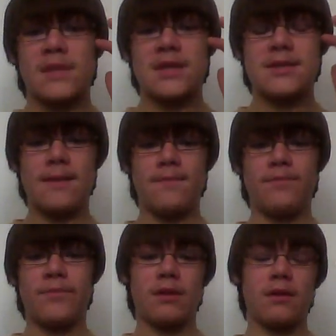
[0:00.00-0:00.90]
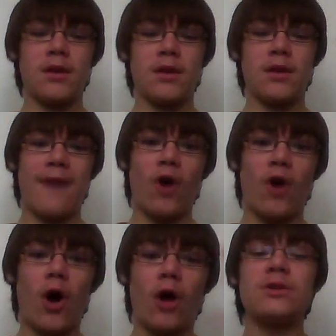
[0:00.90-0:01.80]
Because then you'll have
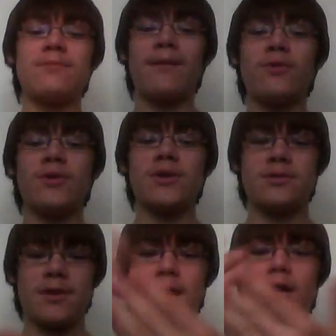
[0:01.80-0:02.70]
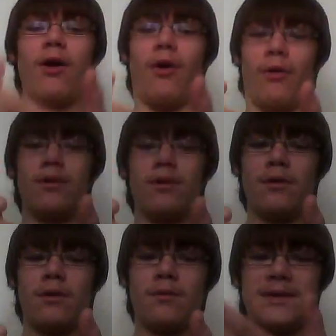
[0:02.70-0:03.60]
all these good memories when they go.
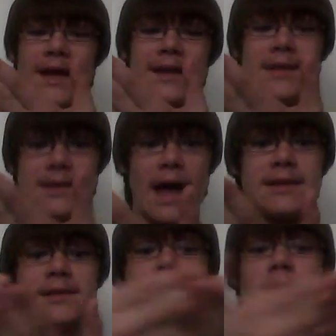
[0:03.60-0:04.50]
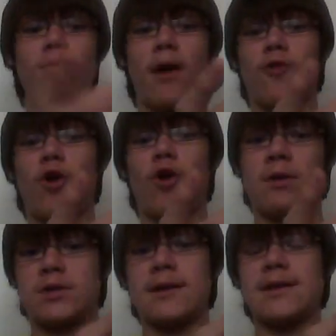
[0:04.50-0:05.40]
But that's a good way of coping with
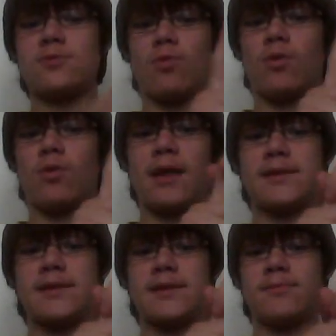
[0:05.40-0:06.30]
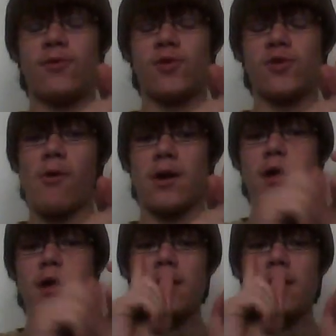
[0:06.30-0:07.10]
stress. That's my first point.